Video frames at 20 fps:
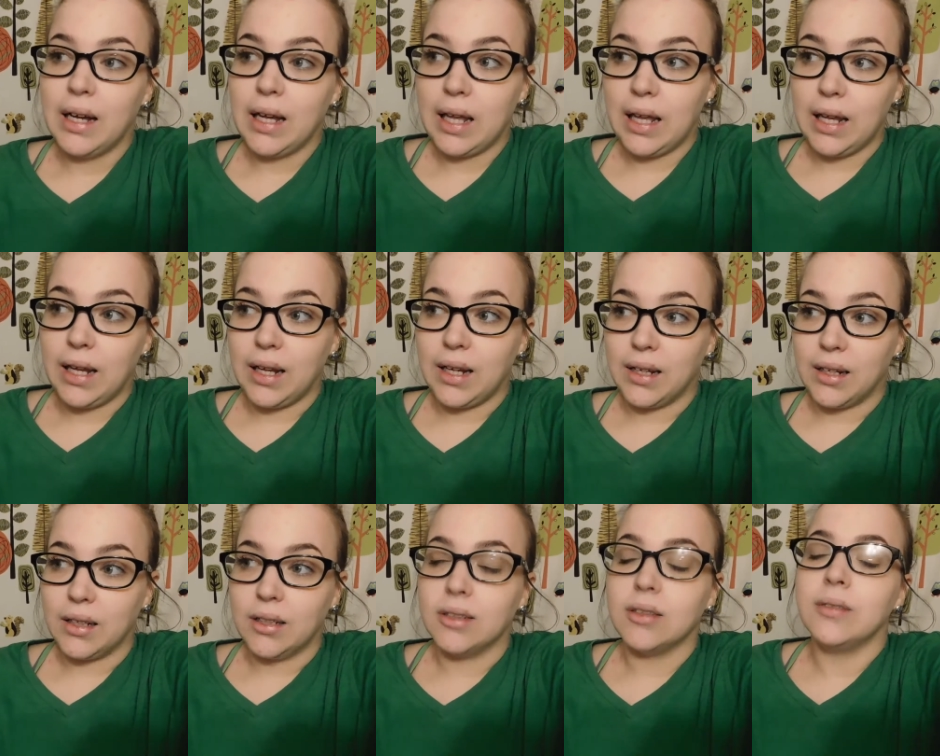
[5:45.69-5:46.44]

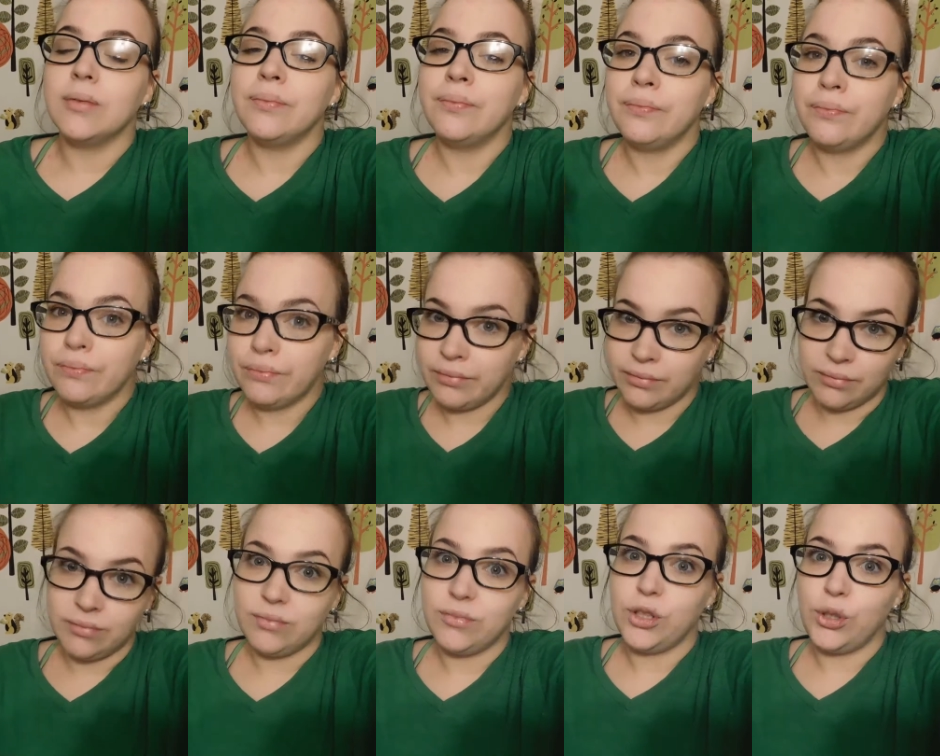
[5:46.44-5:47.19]
And
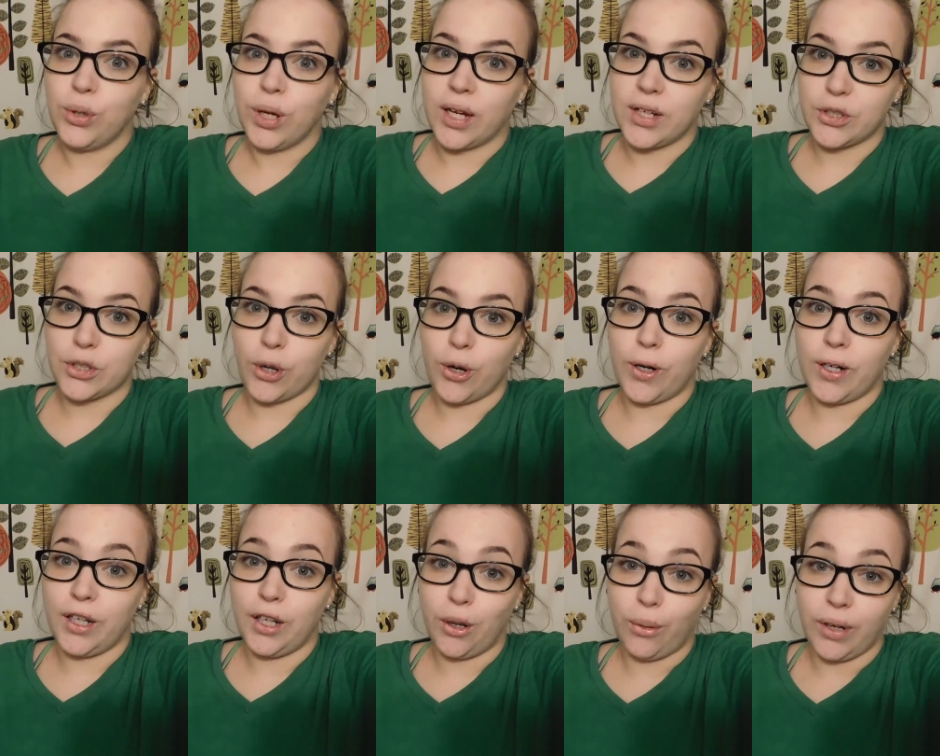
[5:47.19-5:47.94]
you guys
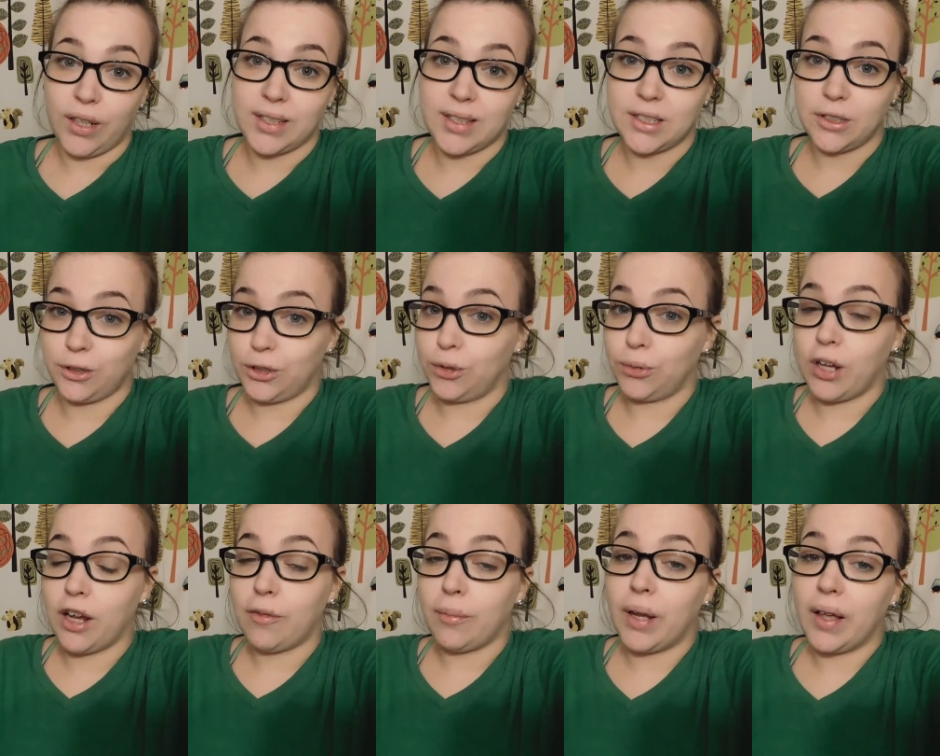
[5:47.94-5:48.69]
already know I still don't
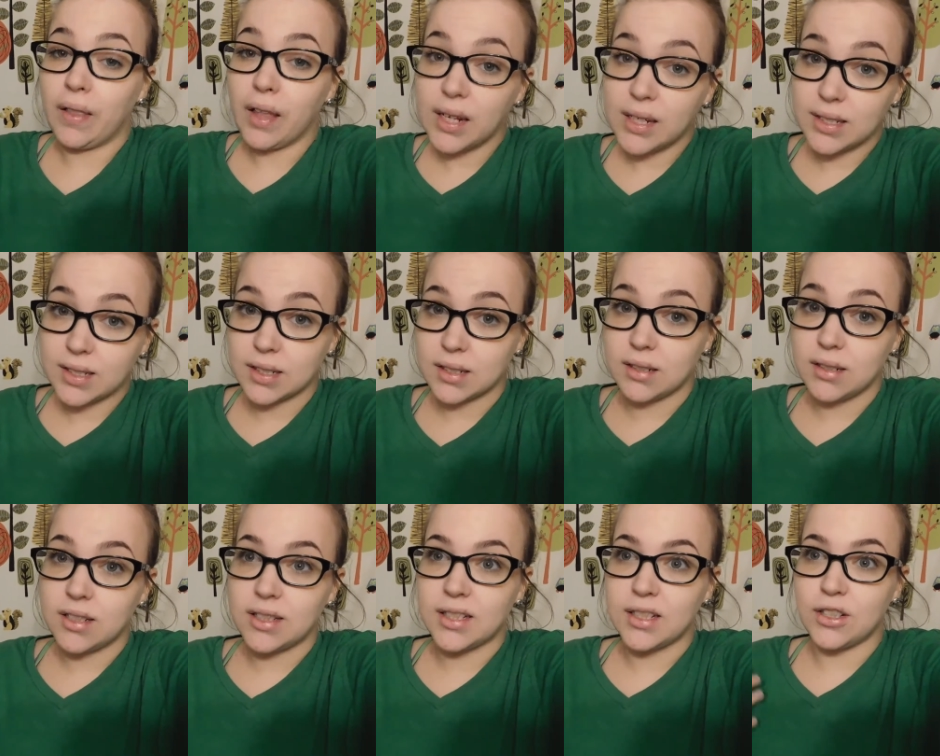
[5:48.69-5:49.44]
have my
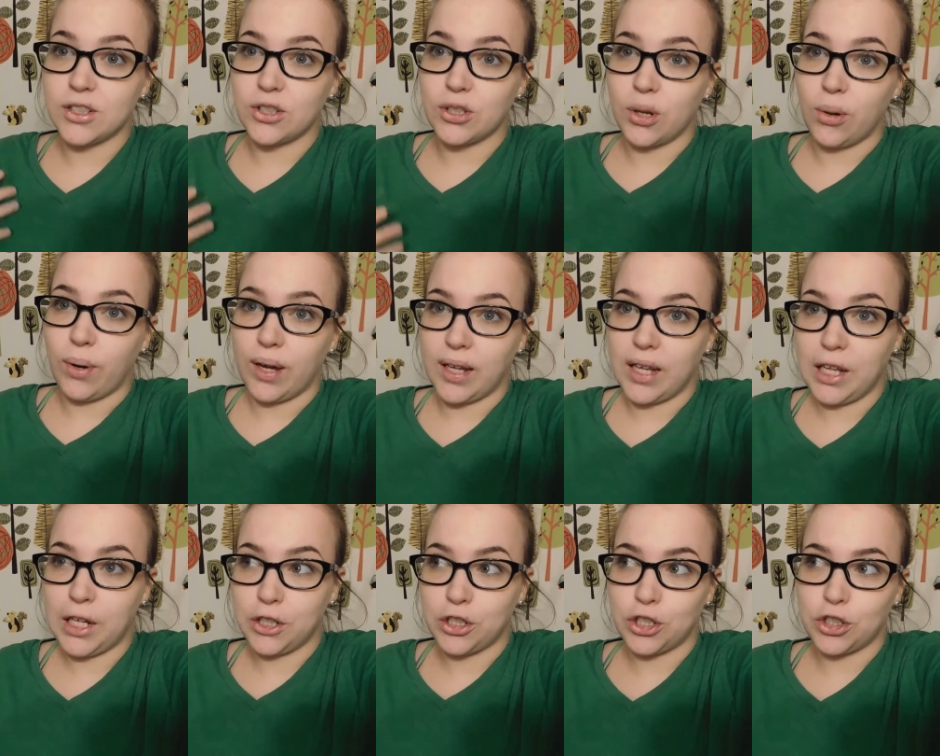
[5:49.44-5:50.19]
license, so I
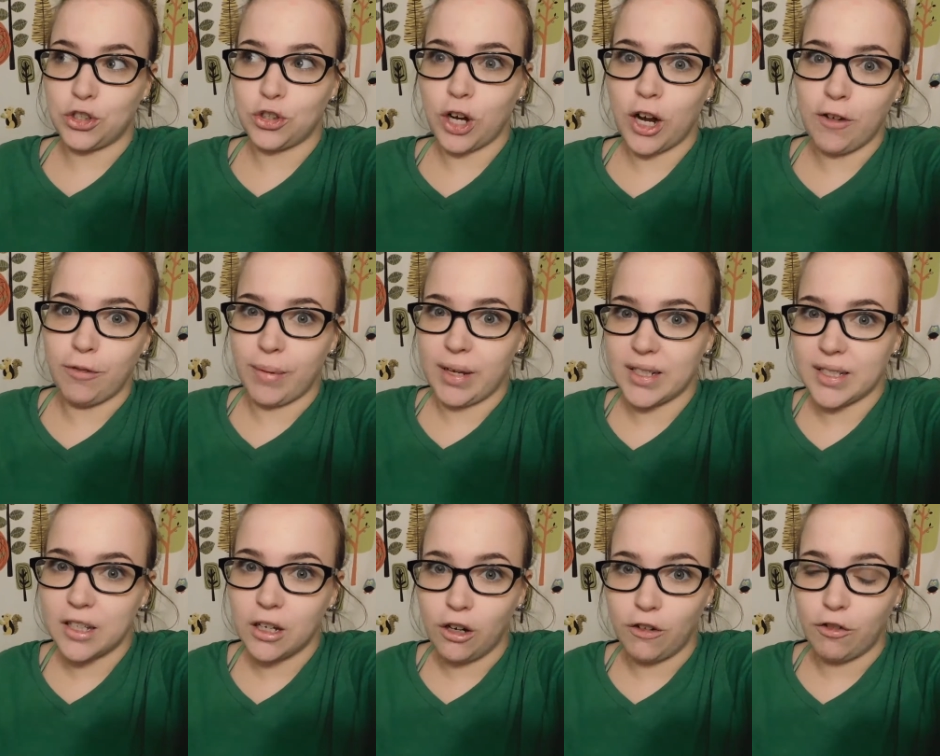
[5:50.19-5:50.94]
can't just drive
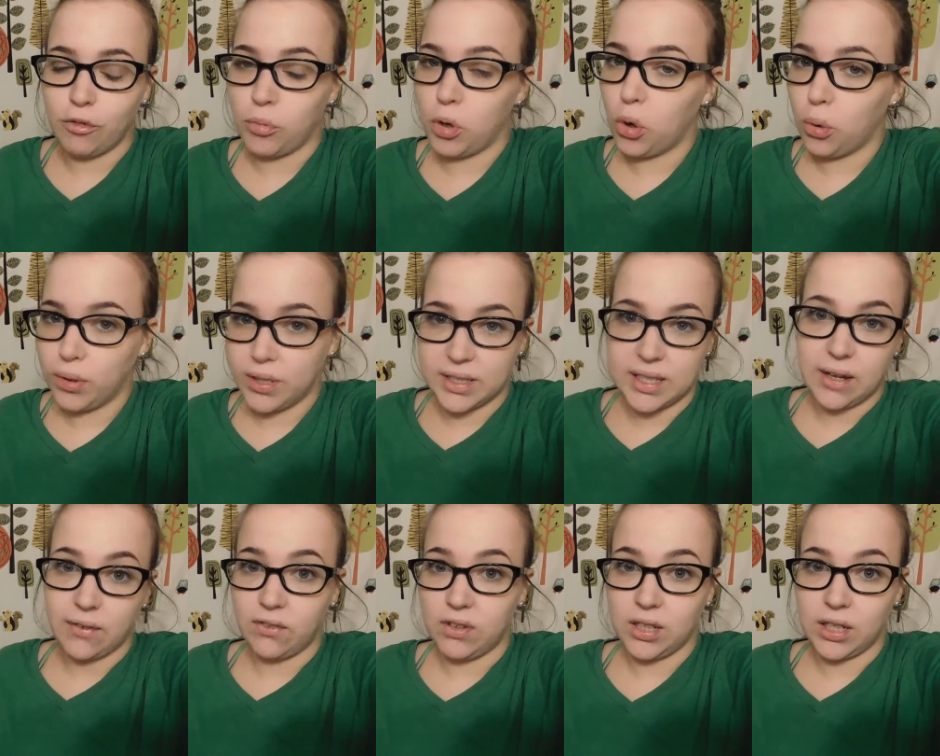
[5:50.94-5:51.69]
myself. I'm always
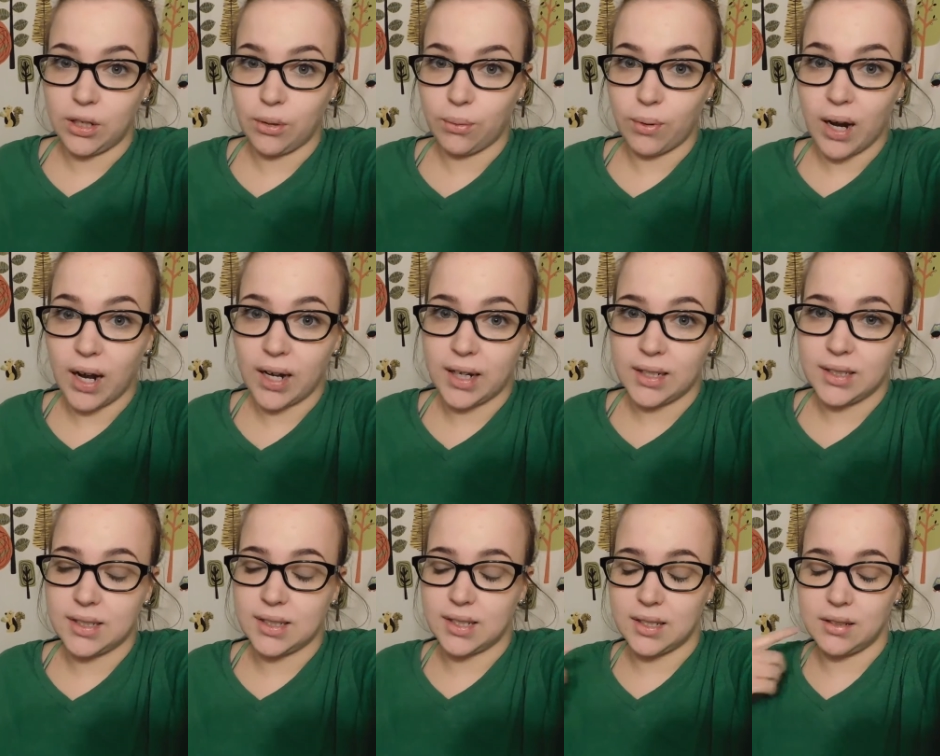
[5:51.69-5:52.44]
having to get
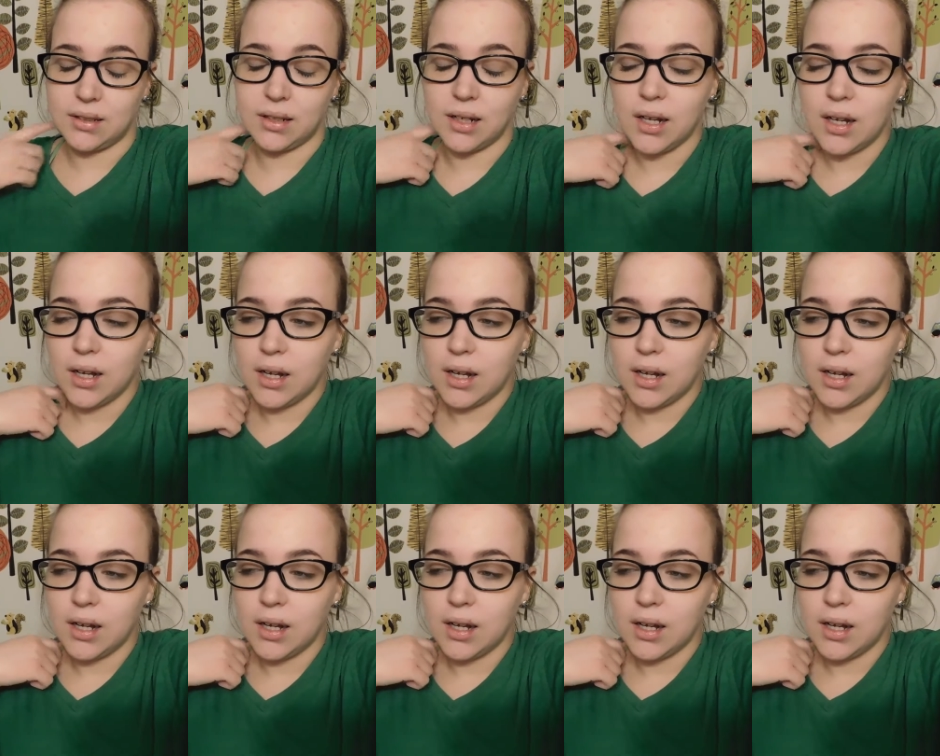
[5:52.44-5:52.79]
rides, and